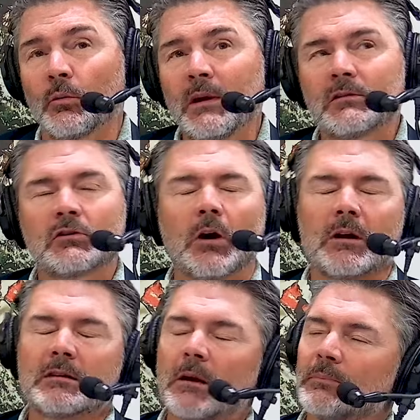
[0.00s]
We
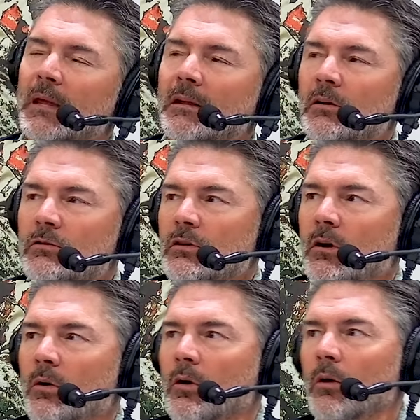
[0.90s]
started something years
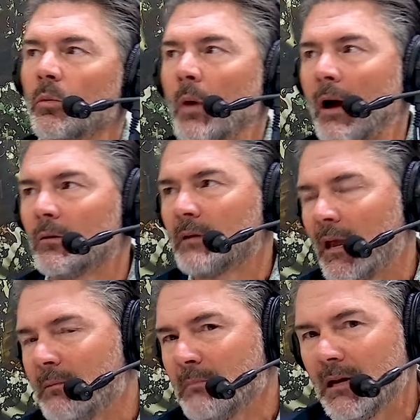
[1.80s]
ago called Wild
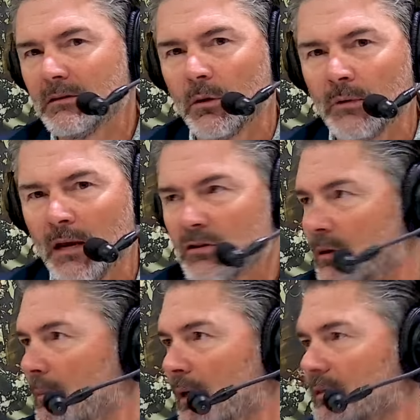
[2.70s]
Game Meat
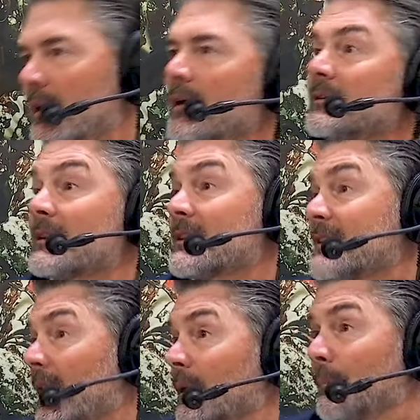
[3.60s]
Donation Month to
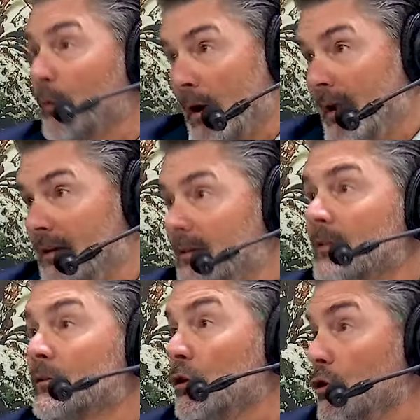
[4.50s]
celebrate
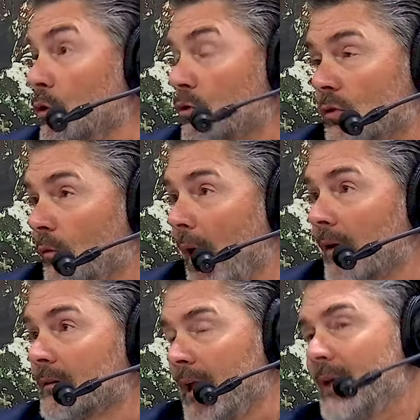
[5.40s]
the use of
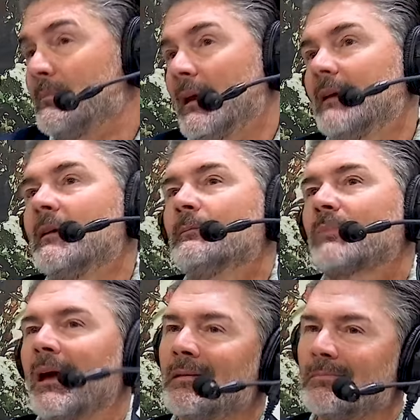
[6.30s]
wild game meat.
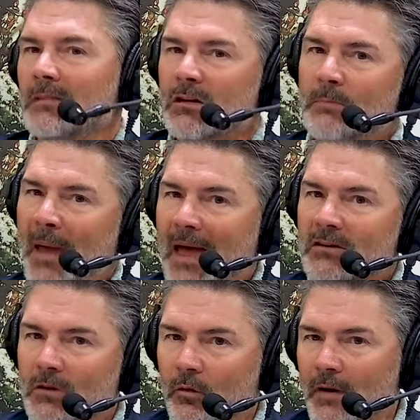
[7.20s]
And this
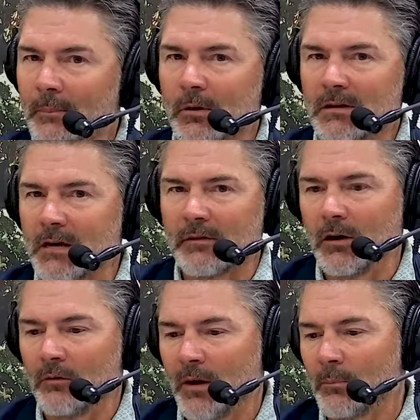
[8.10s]
past November, it's every
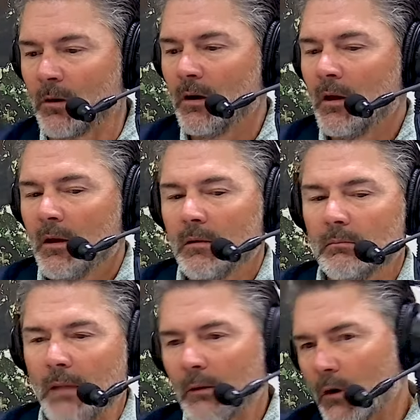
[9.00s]
November,
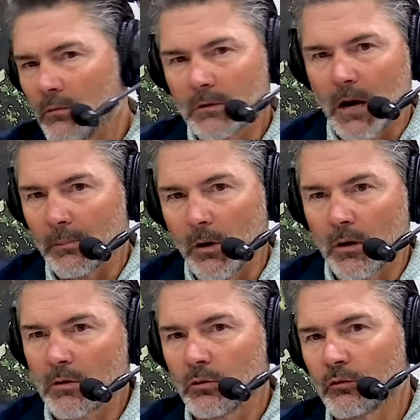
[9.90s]
I wrote a couple
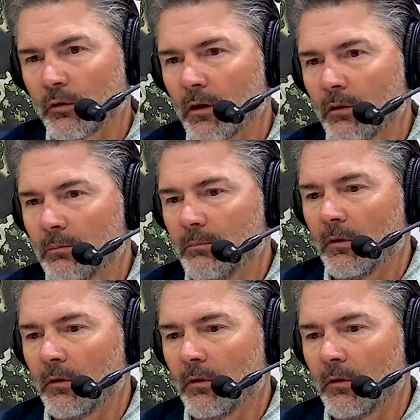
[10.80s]
articles for other